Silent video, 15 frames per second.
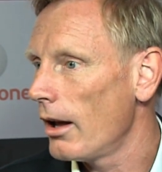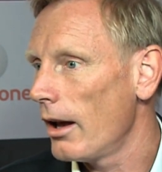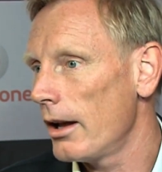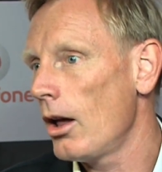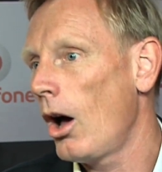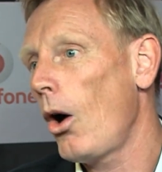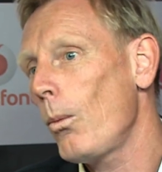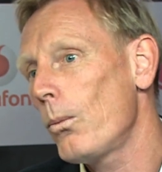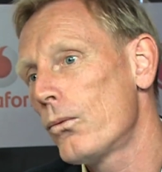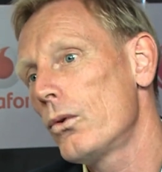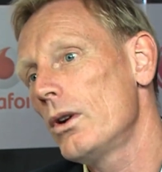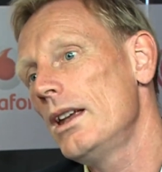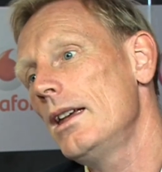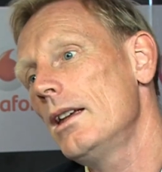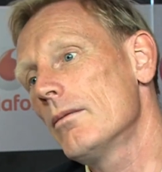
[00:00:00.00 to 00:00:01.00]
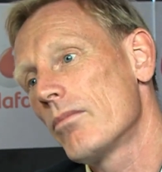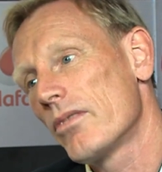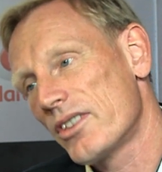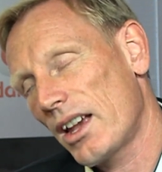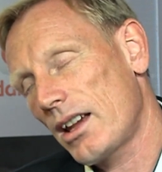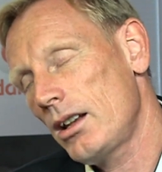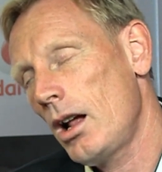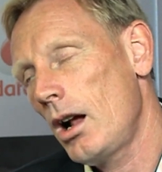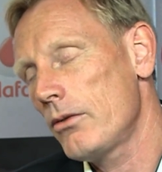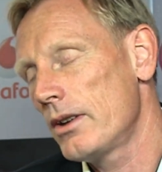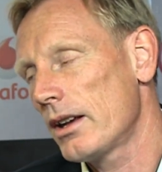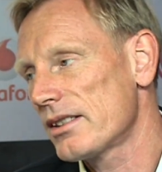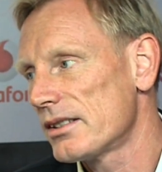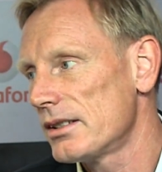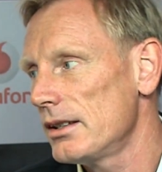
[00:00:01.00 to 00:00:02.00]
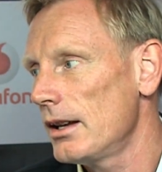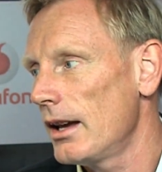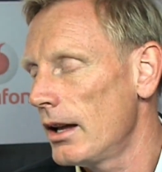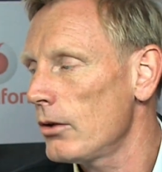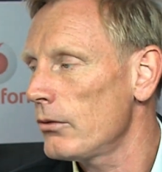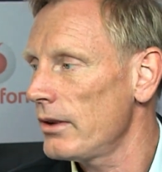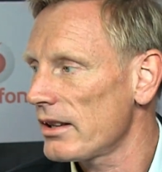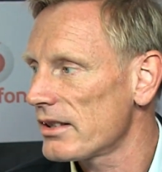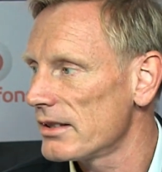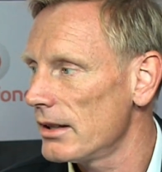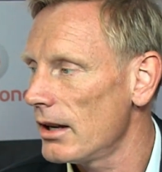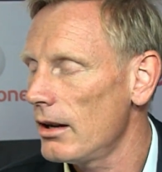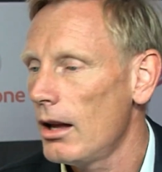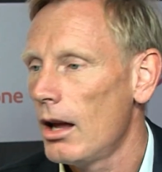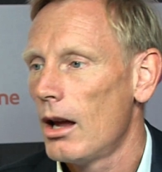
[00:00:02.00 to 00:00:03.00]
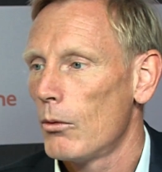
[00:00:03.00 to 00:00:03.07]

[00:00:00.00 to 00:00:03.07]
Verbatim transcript: and hopefully second half next year, end of next year,